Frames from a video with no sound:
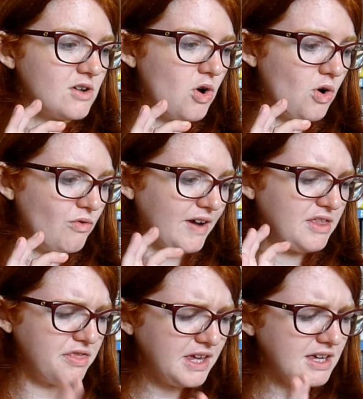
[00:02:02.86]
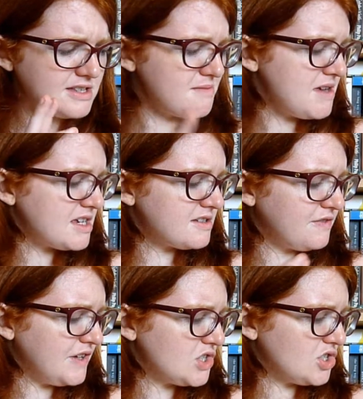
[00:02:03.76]
of, I think it's a mix of
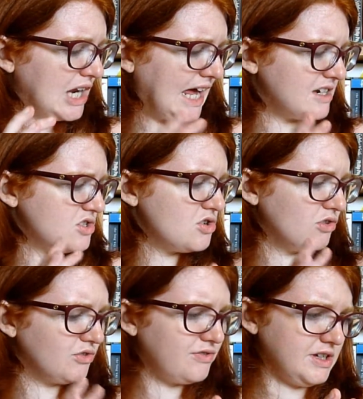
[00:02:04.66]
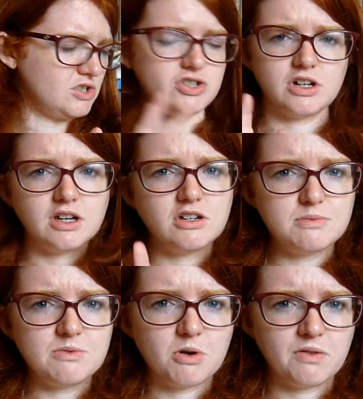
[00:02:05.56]
fiction and non-fiction. I could
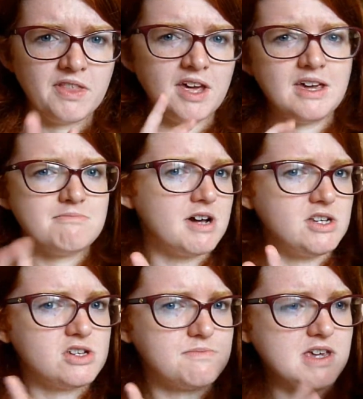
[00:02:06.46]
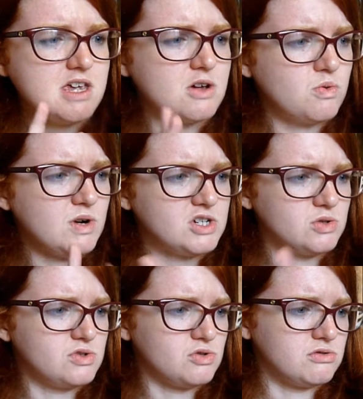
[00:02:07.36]
be wrong there, it might just be queer
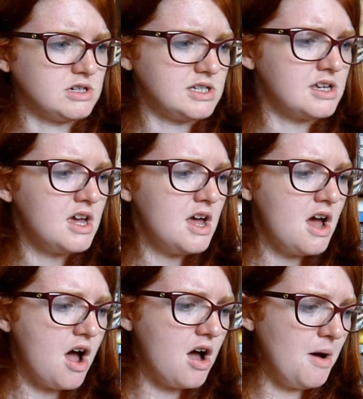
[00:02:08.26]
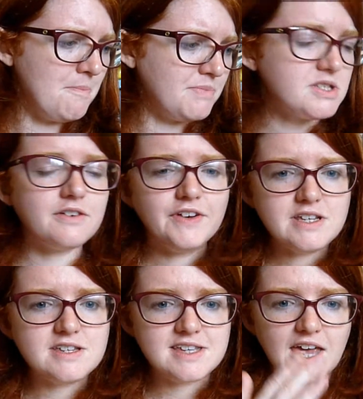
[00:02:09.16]
short stories. Um, but suffice
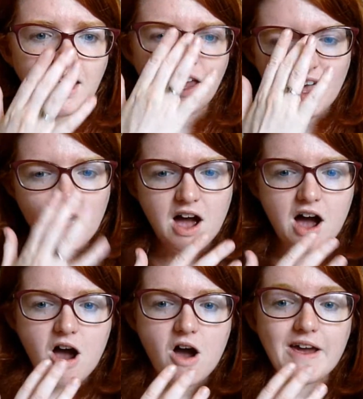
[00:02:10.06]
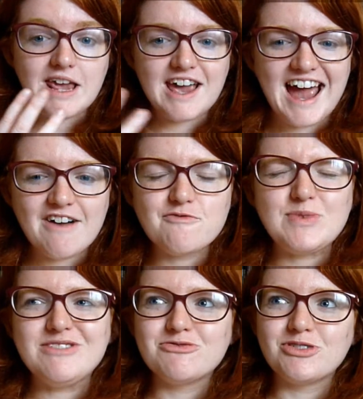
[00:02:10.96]
to say, I have
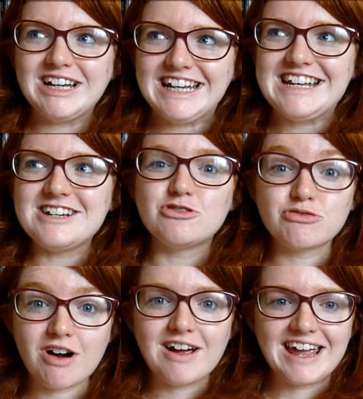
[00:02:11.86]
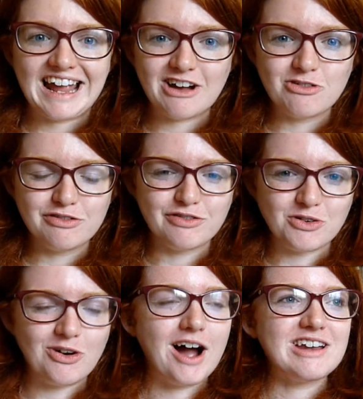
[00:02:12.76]
been really crying out
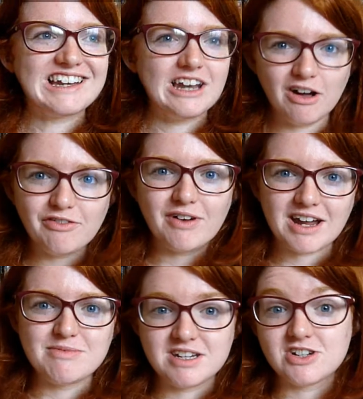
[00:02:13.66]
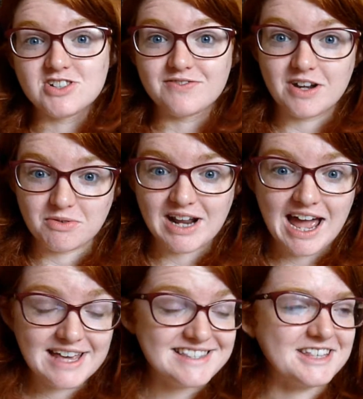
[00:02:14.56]
for, I'd love recommendations if anyone
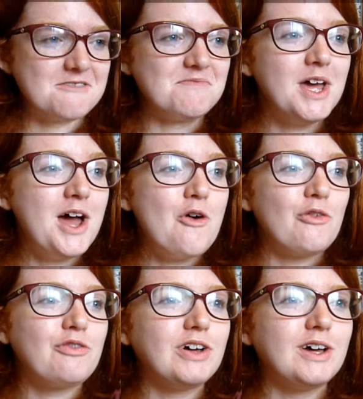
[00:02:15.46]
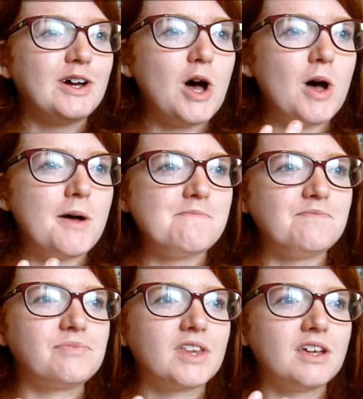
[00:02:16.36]
has them, for
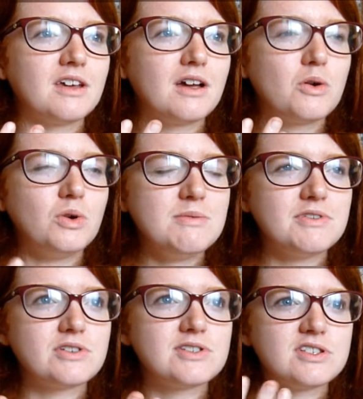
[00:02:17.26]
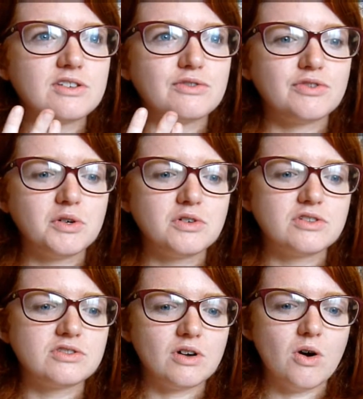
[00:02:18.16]
um, queer books that
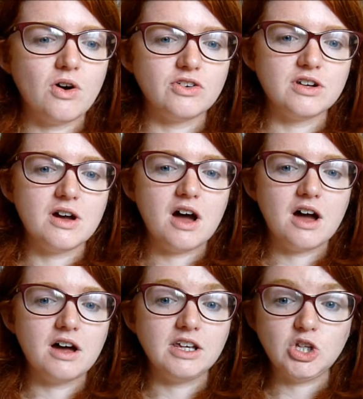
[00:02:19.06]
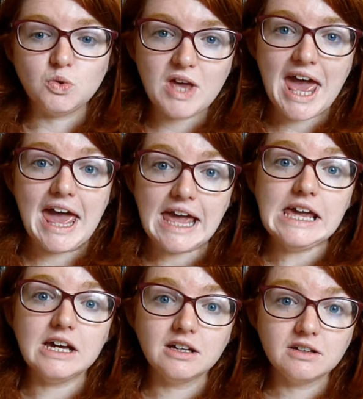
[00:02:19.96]
focus on uh, U K
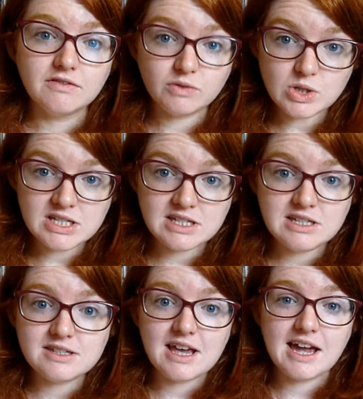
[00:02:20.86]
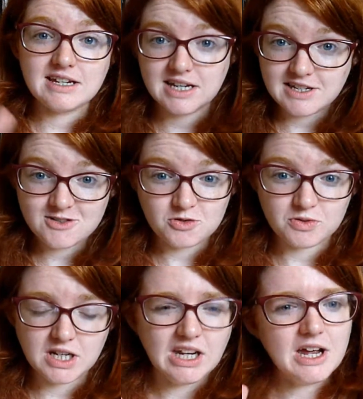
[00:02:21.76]
voices and
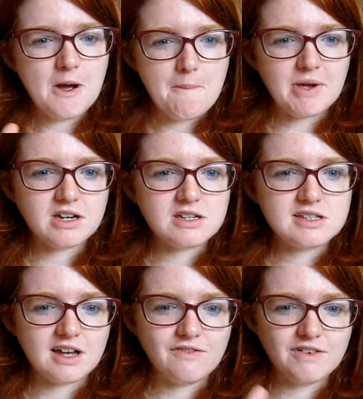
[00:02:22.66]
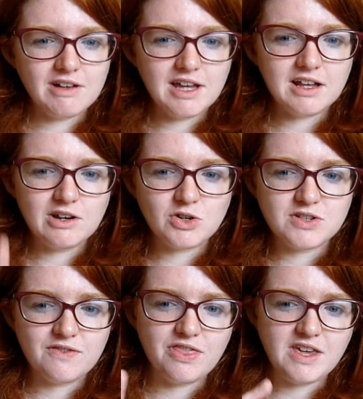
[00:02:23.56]
history, because I feel like a lot
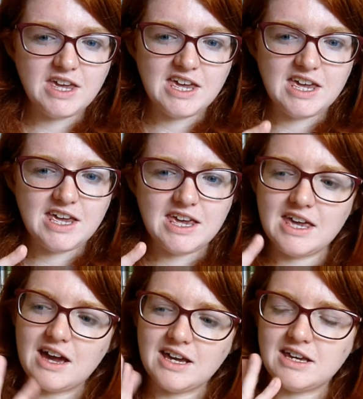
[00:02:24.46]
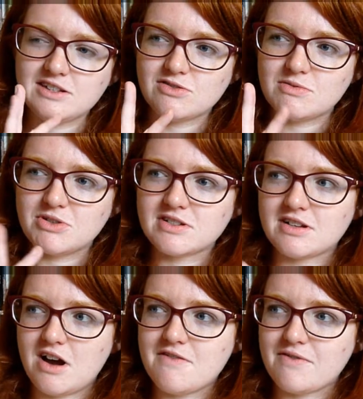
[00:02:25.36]
of the history books
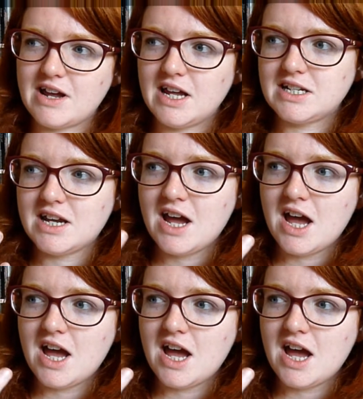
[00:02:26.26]
I've read,